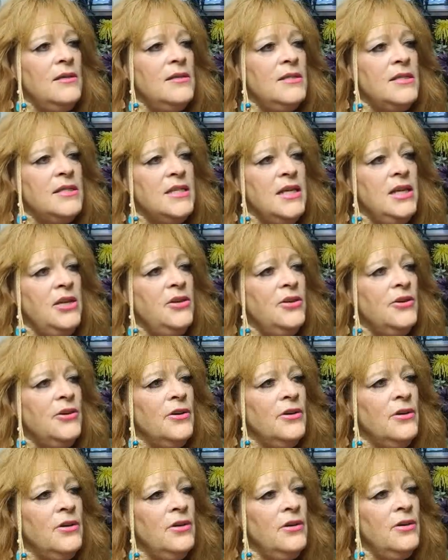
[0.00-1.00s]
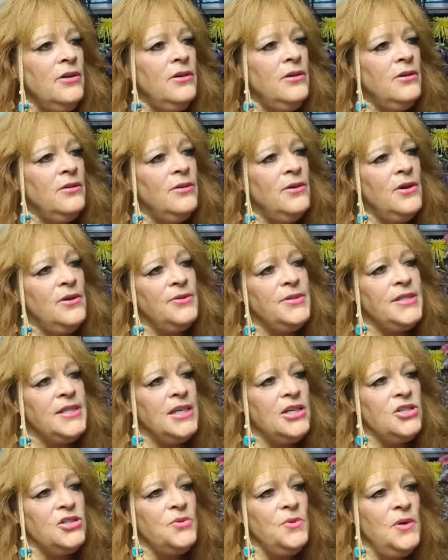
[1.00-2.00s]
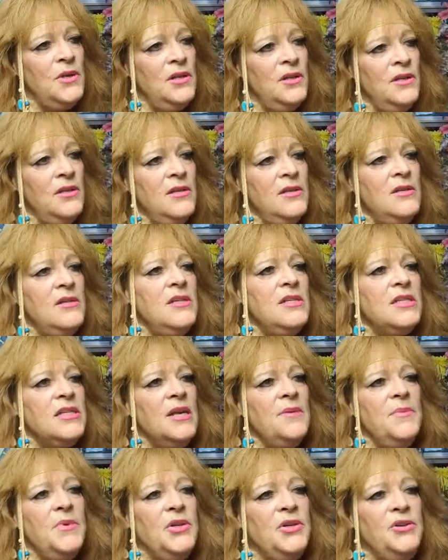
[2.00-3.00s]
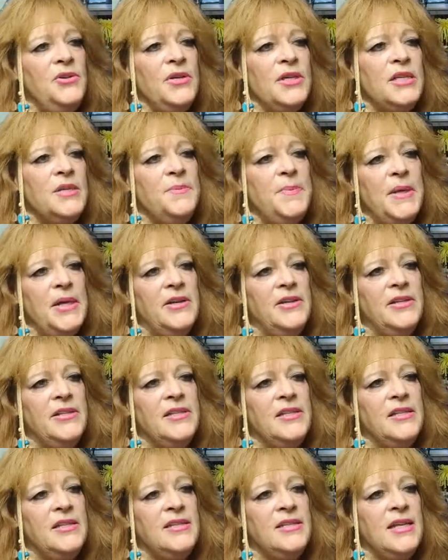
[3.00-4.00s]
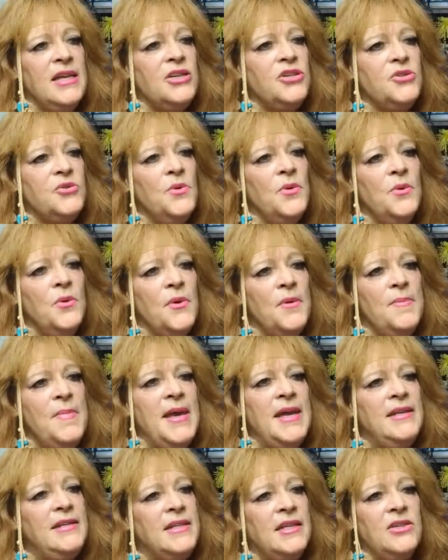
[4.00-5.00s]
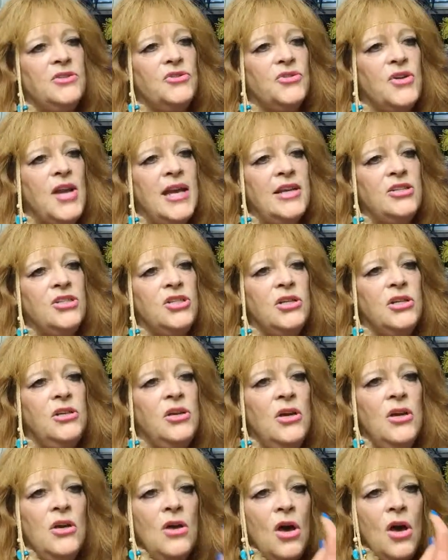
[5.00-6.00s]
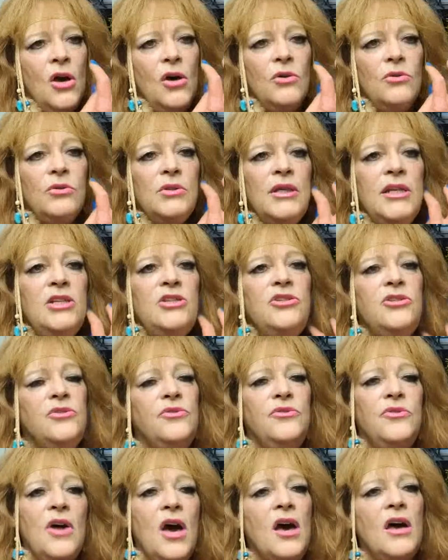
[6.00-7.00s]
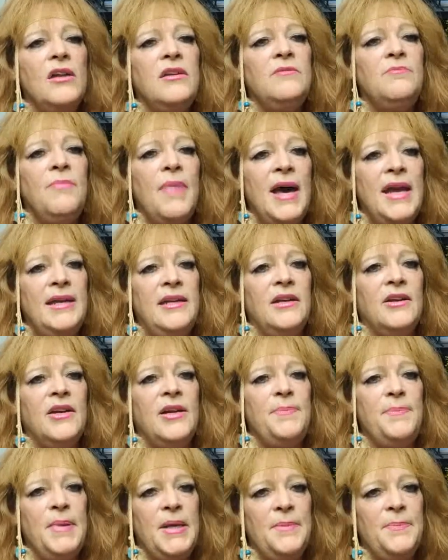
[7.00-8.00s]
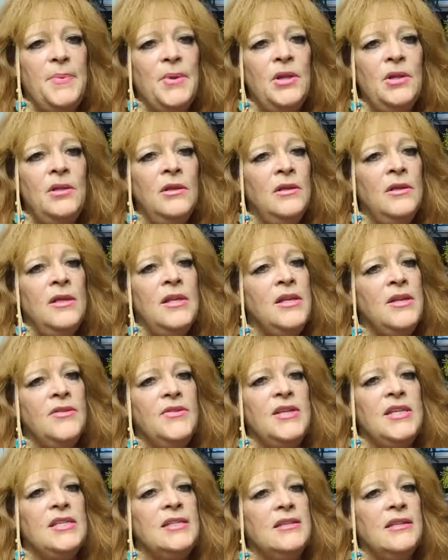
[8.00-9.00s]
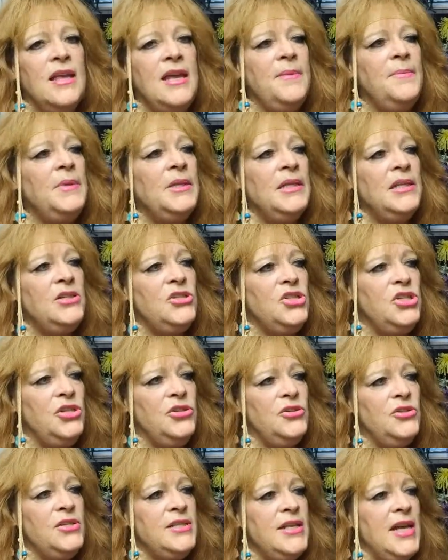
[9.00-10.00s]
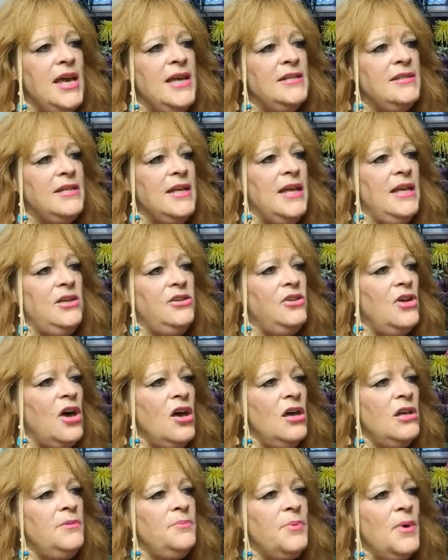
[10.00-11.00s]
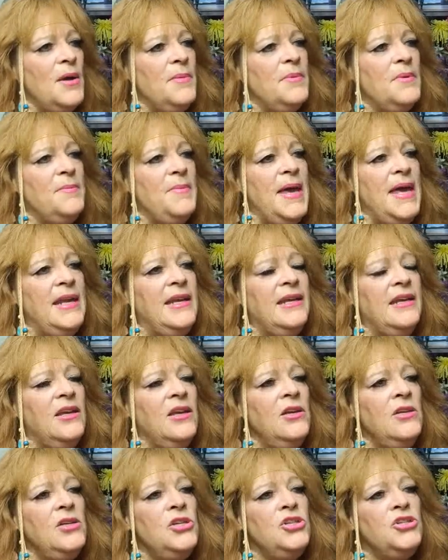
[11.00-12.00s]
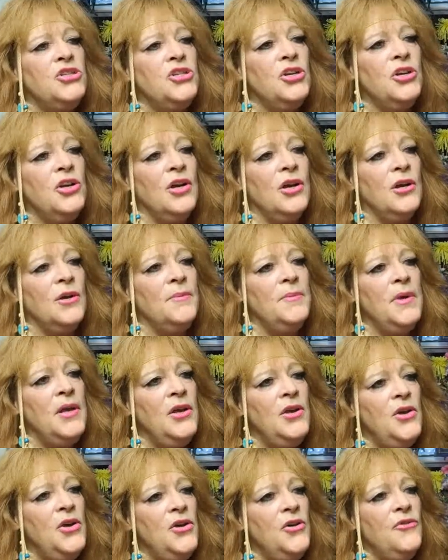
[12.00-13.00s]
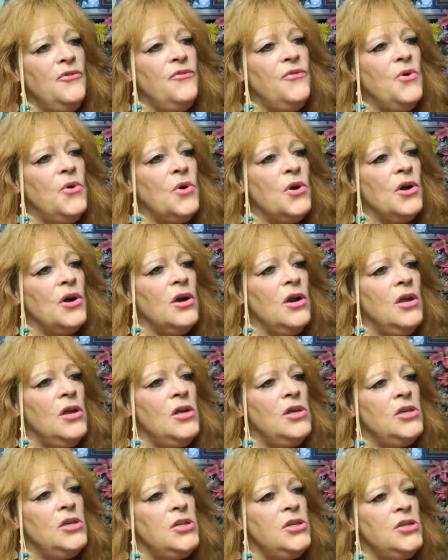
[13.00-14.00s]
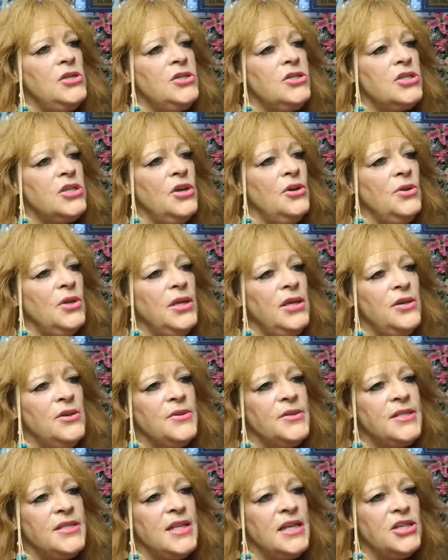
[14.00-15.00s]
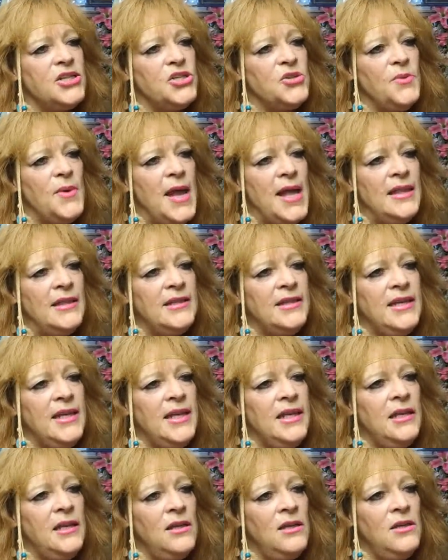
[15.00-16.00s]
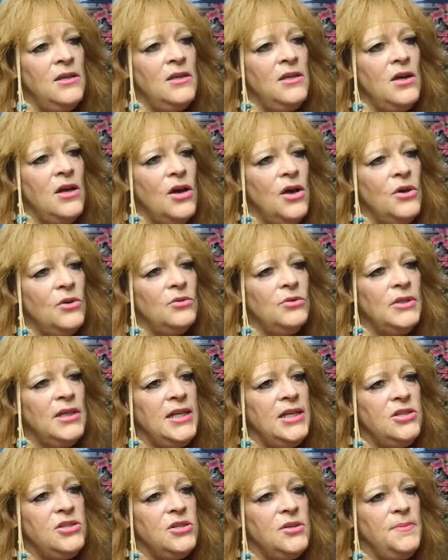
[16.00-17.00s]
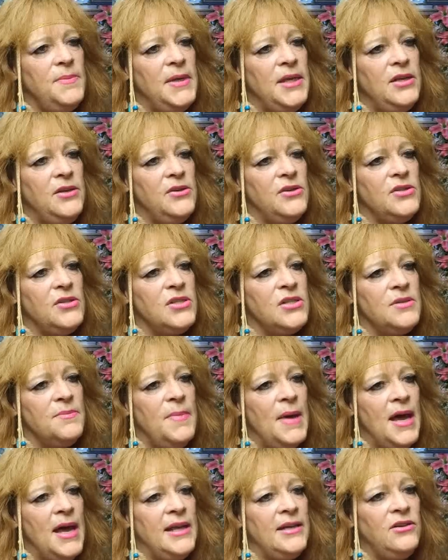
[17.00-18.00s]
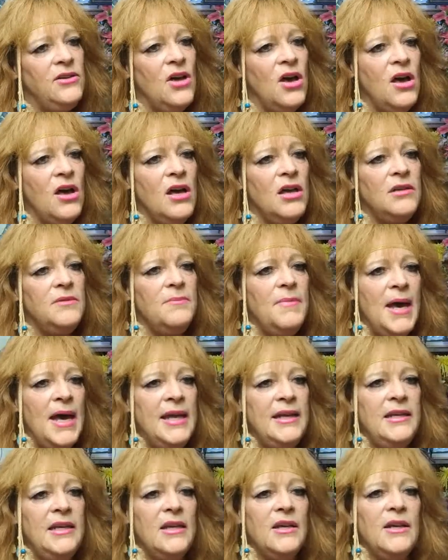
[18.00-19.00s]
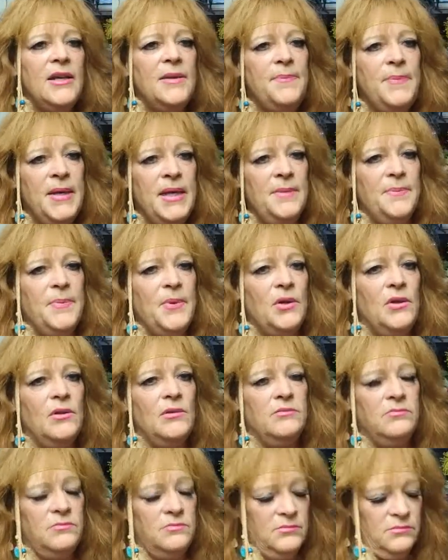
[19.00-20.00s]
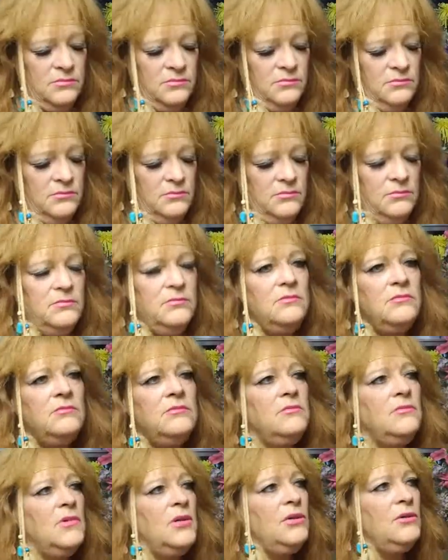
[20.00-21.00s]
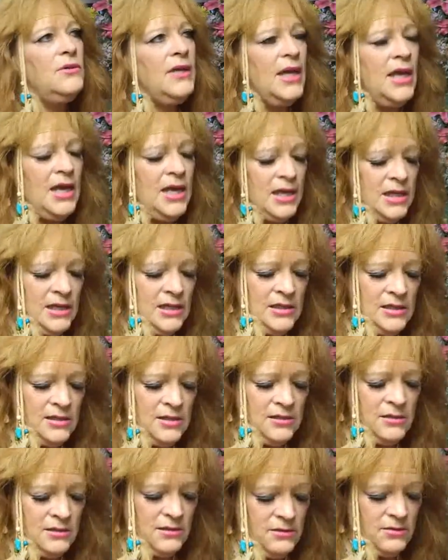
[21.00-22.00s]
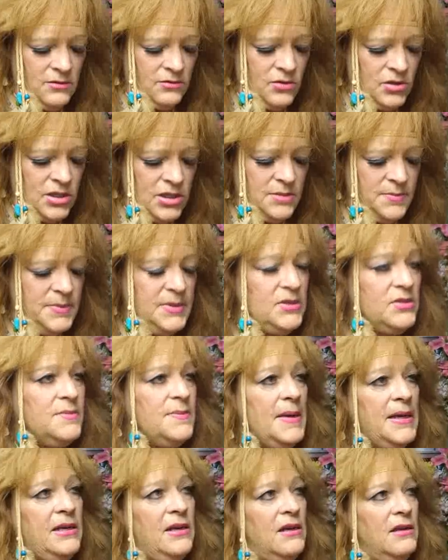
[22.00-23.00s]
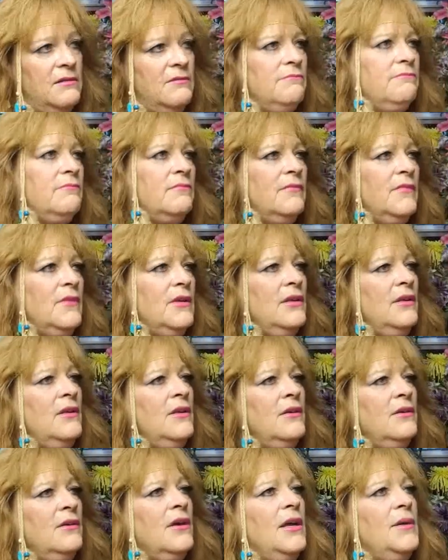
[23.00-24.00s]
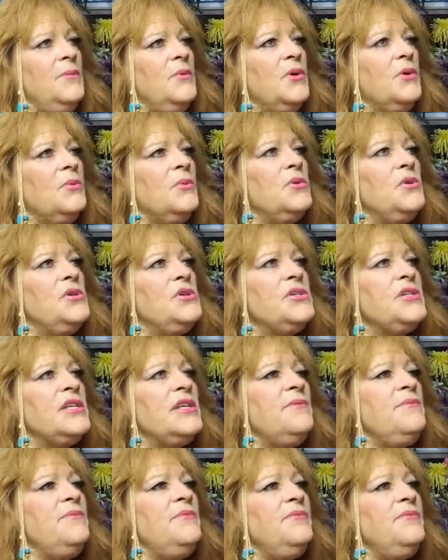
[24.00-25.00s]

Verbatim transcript: Cedar Row Sexual, someone who experiences sexual romantic attraction only to non-binary people. This label is used as a non-problematic term for scoliosexuality, only to be used by non-binary people. Okay? Only to be used by non. Great, more rules.